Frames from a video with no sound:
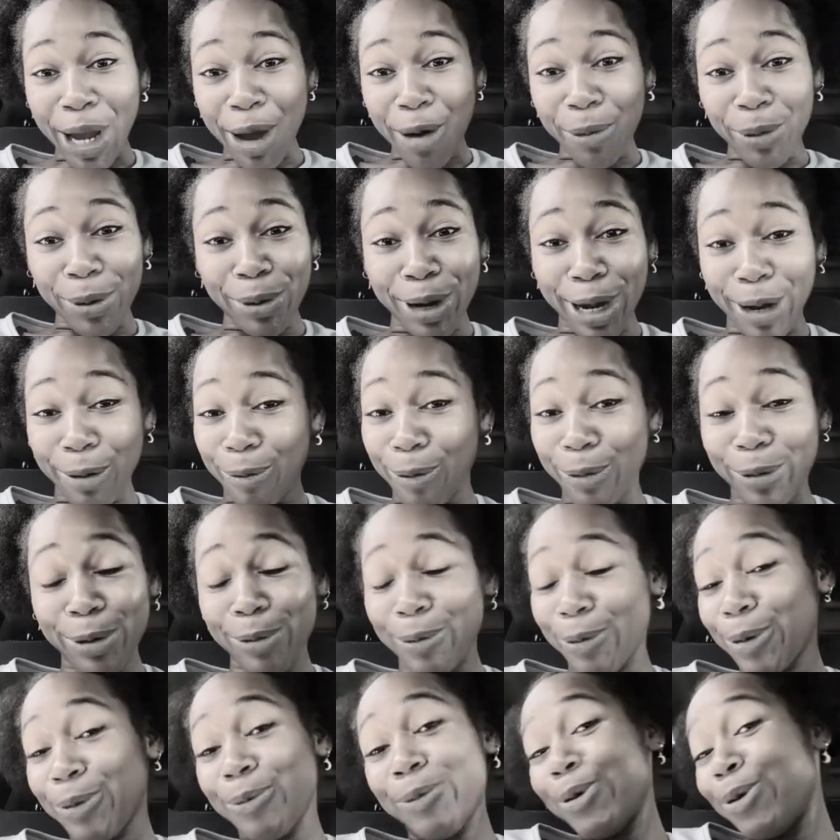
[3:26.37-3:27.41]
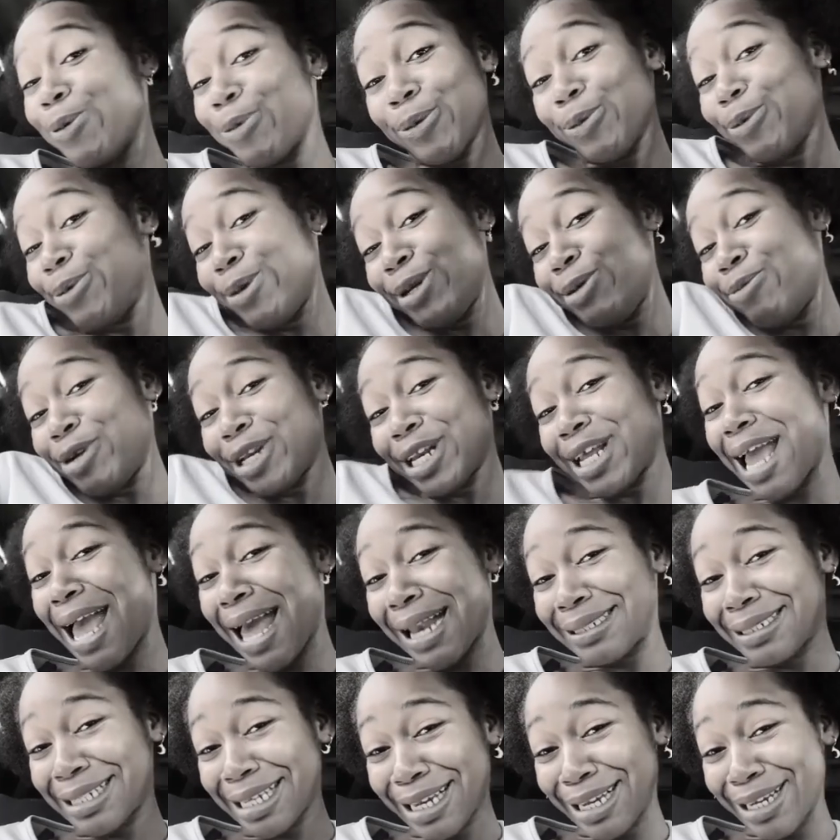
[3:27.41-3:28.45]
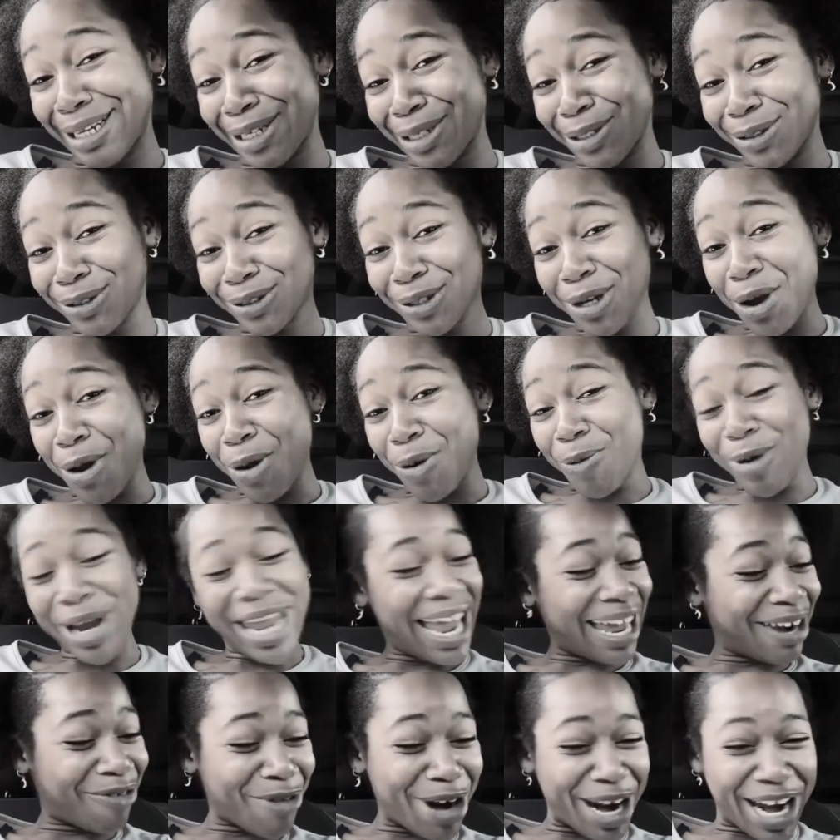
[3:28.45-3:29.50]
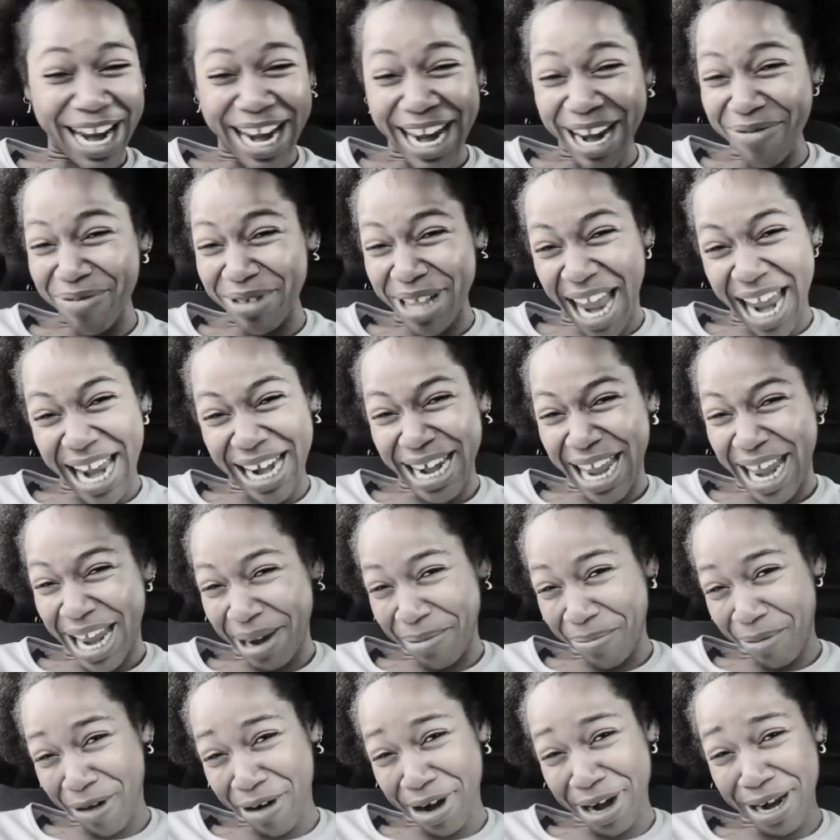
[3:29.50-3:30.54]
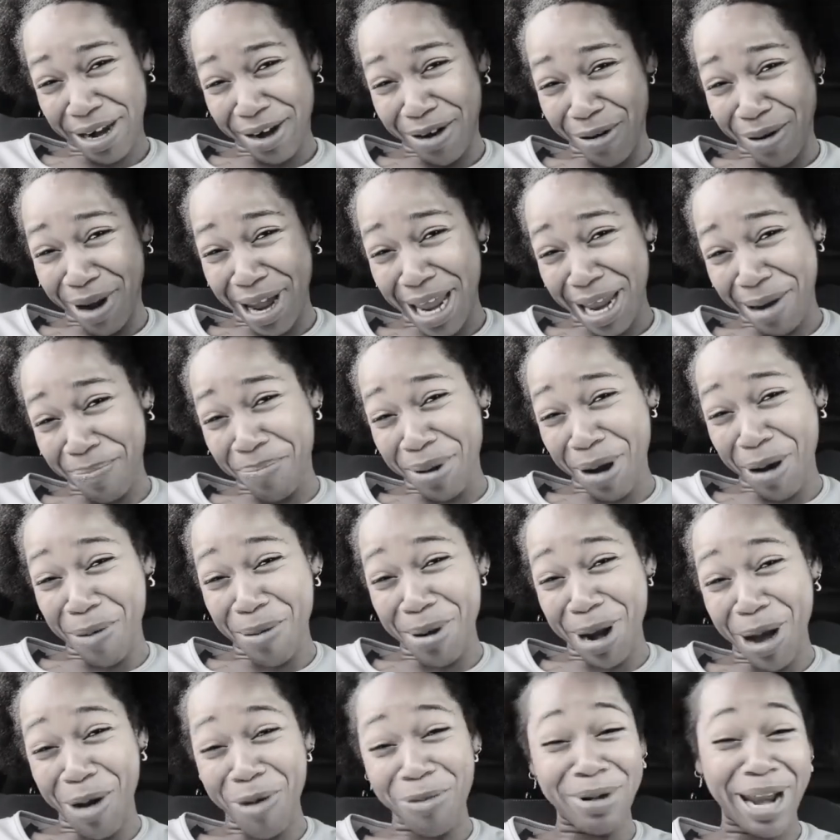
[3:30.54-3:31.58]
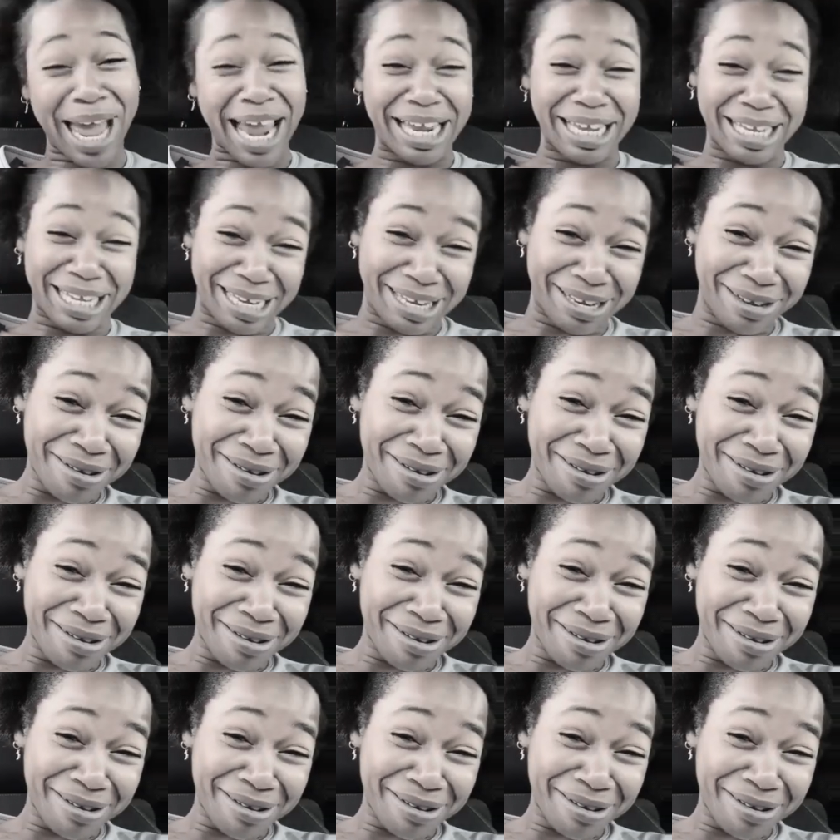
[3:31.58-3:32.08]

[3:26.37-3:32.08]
we would have got teased. We had to wear everything name brand, okay? Polo, Nike,